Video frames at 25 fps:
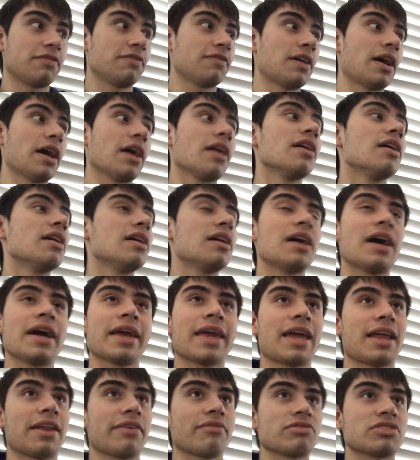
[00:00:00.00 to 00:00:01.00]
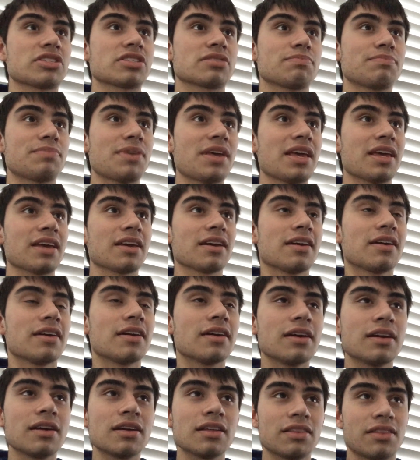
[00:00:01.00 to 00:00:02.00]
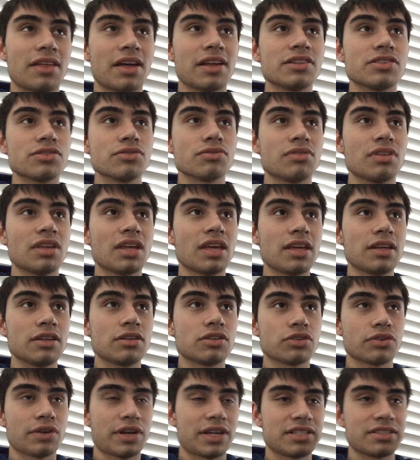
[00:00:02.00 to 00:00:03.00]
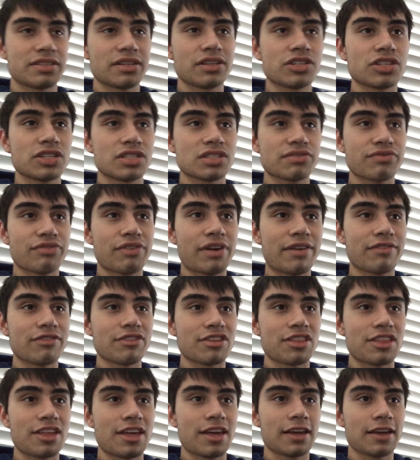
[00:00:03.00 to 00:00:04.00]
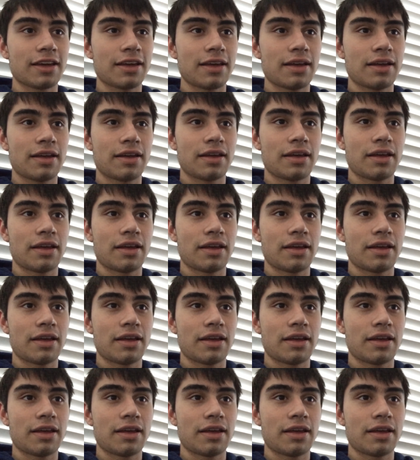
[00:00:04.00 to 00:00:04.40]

fi- I can't even speak, then do the transitions for everything,